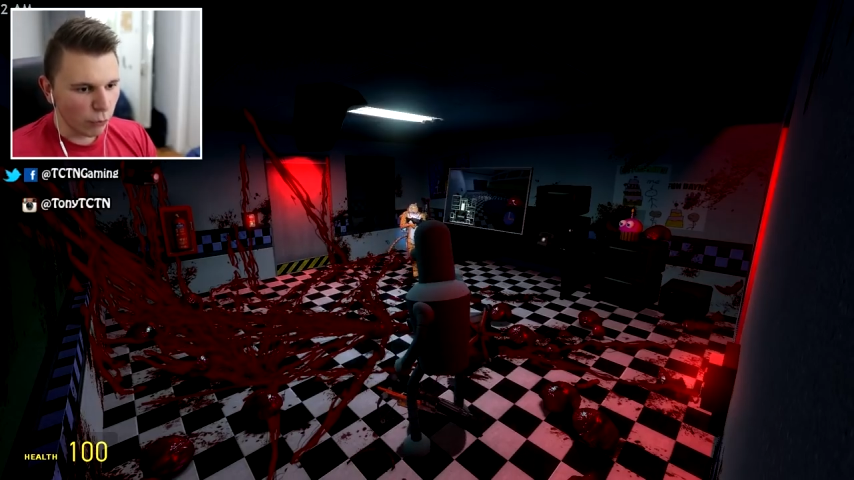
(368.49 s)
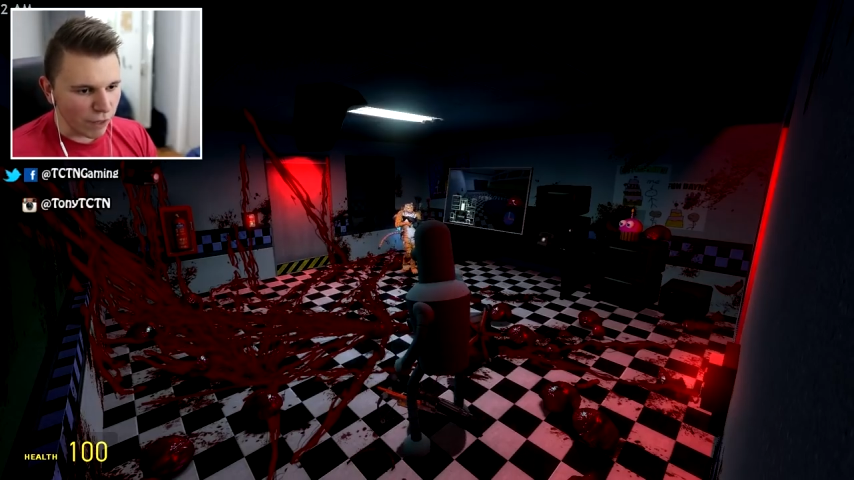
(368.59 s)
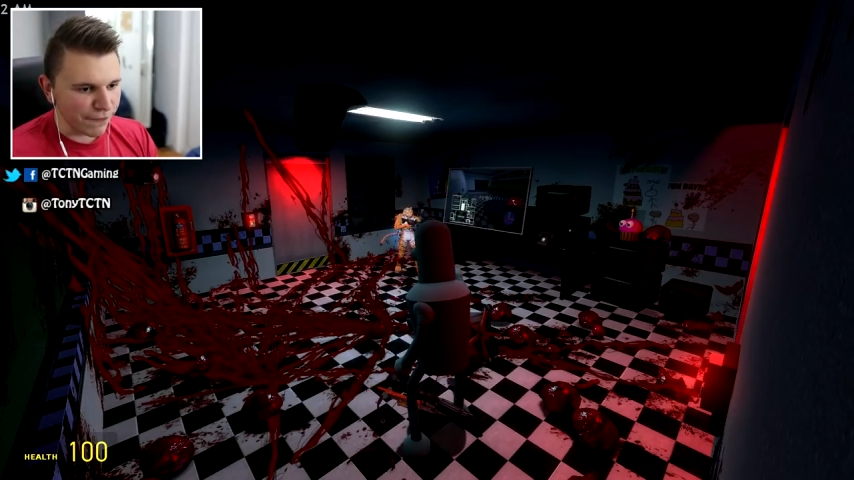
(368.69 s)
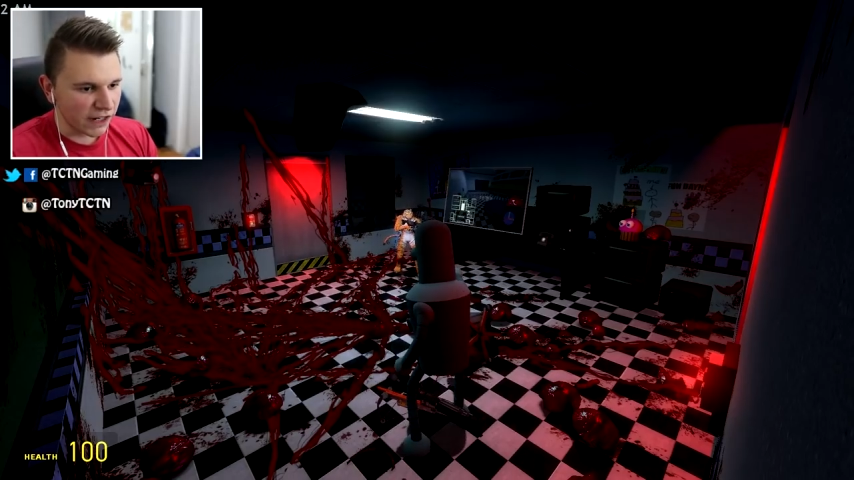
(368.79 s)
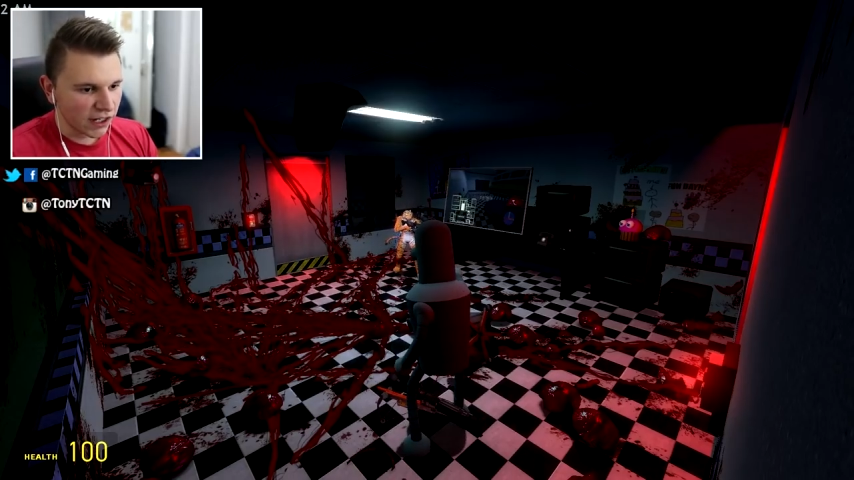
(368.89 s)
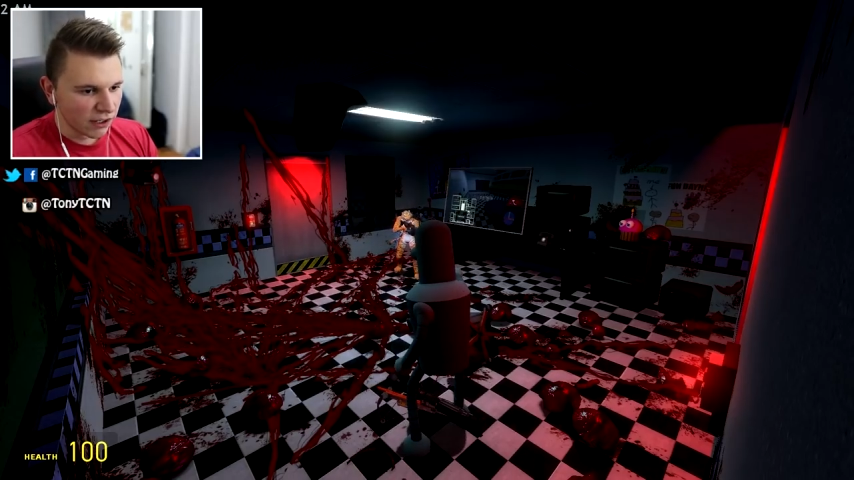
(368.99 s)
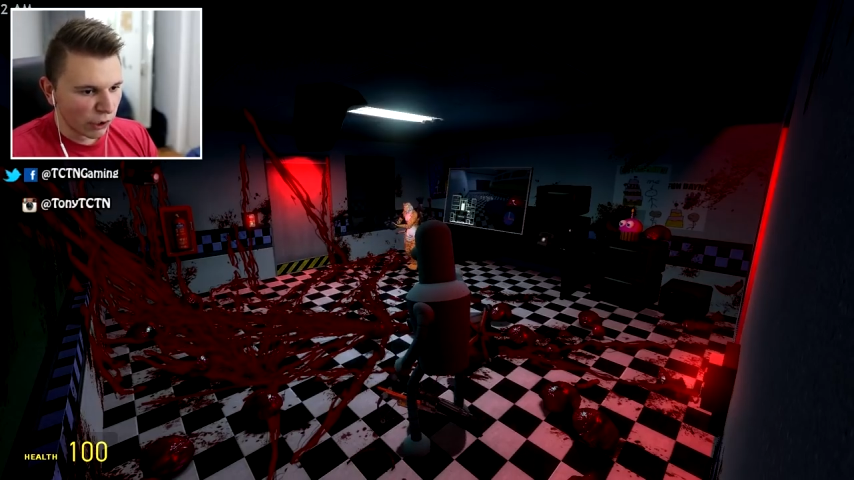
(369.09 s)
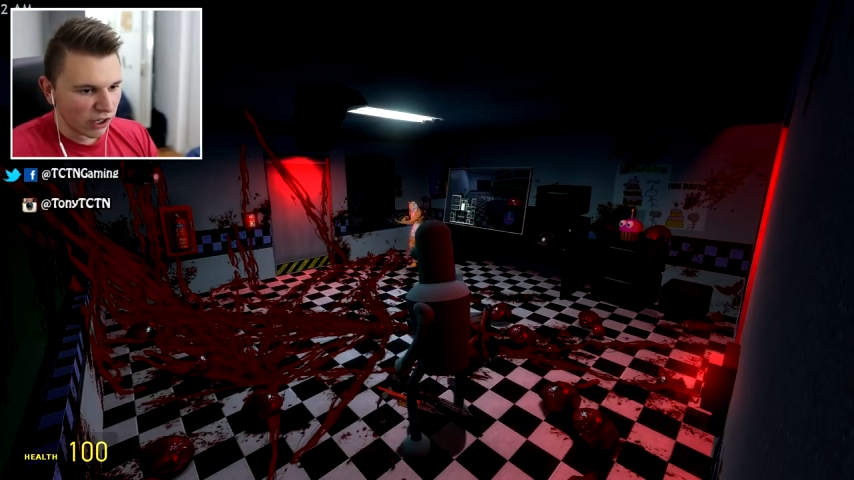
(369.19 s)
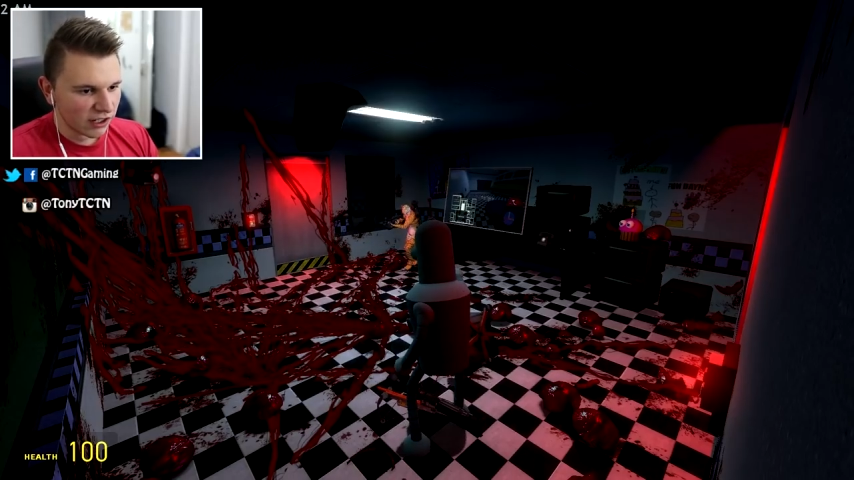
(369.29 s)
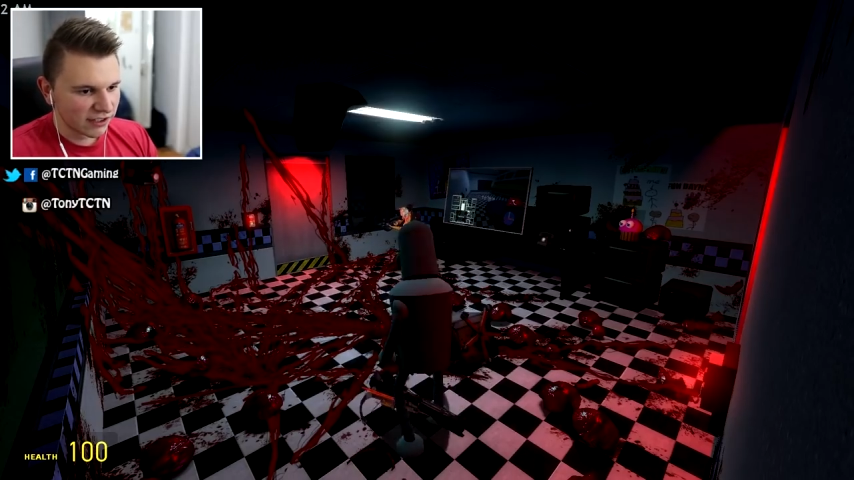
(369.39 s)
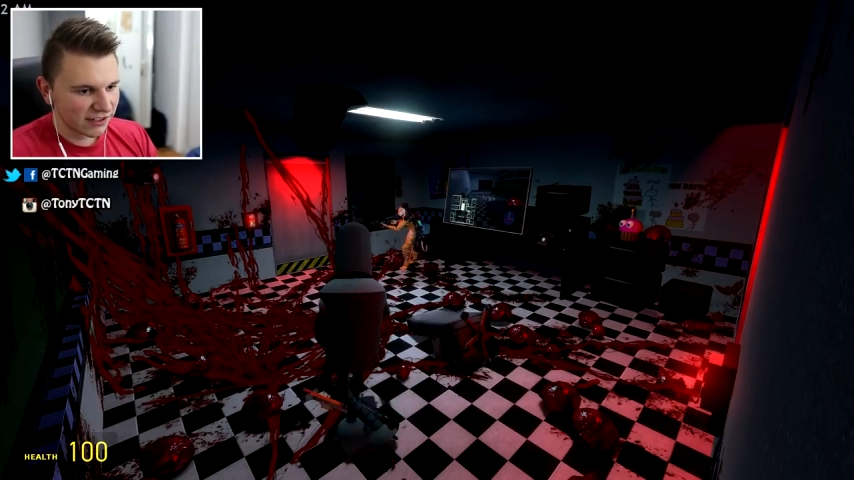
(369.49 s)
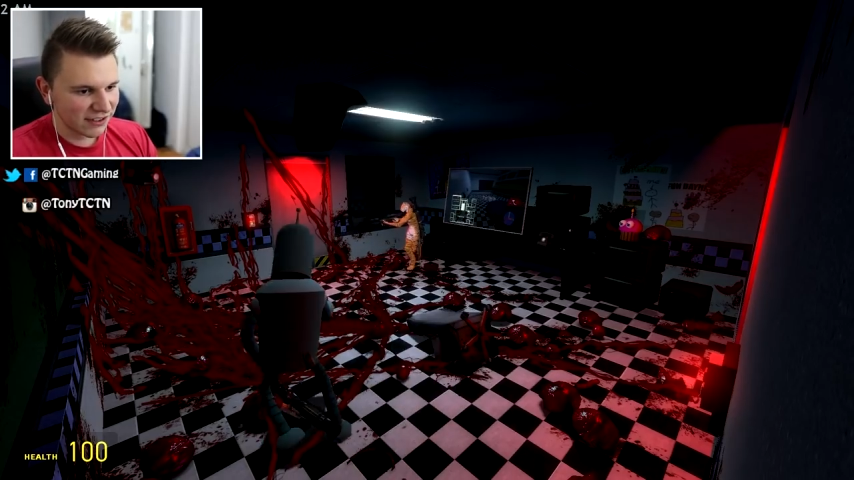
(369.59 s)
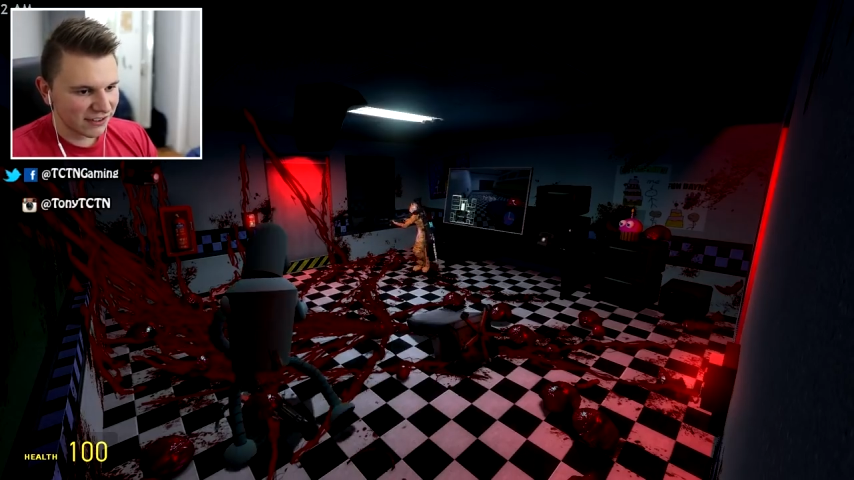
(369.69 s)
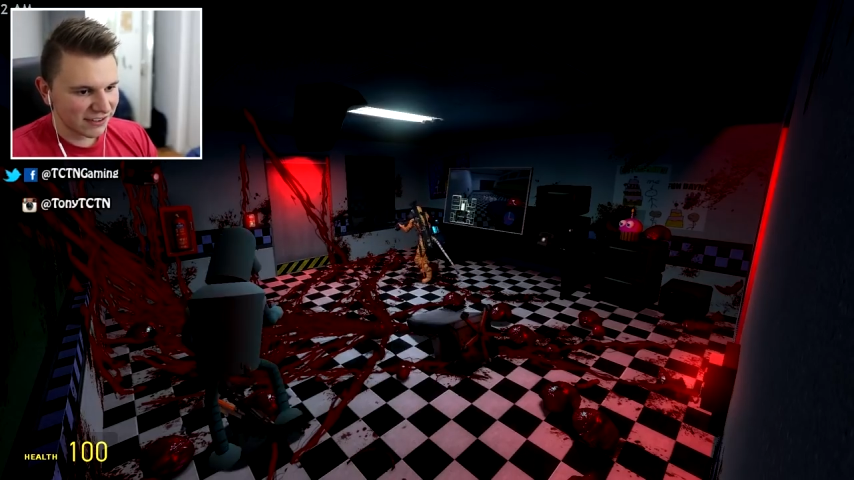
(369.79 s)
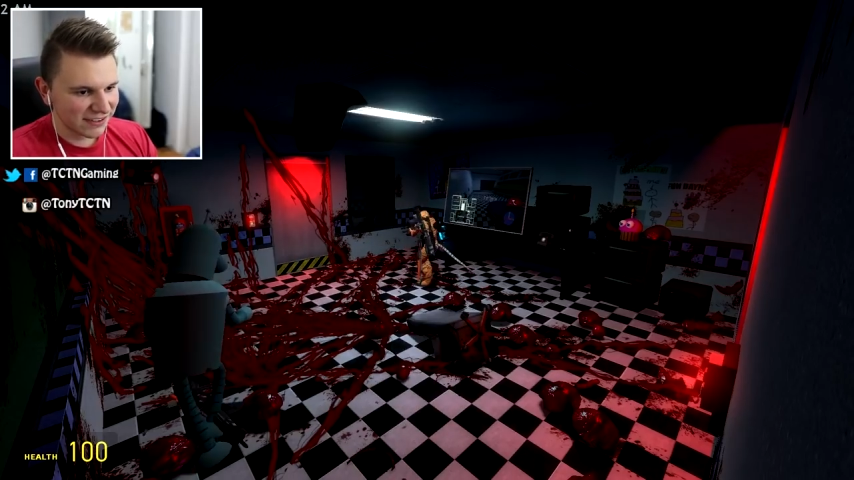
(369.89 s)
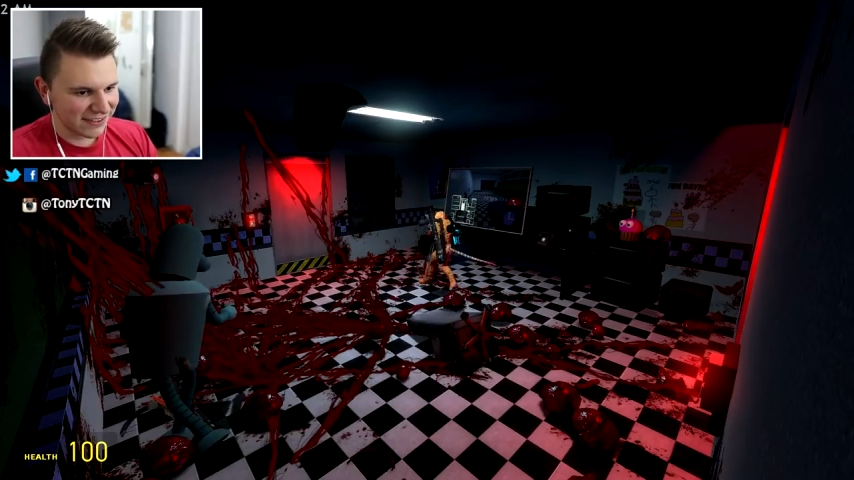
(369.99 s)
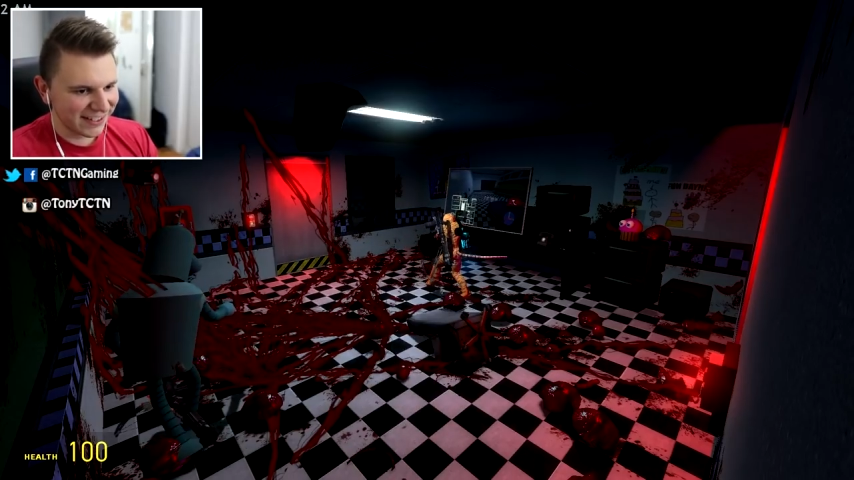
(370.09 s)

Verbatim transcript: Whiffen? What? What?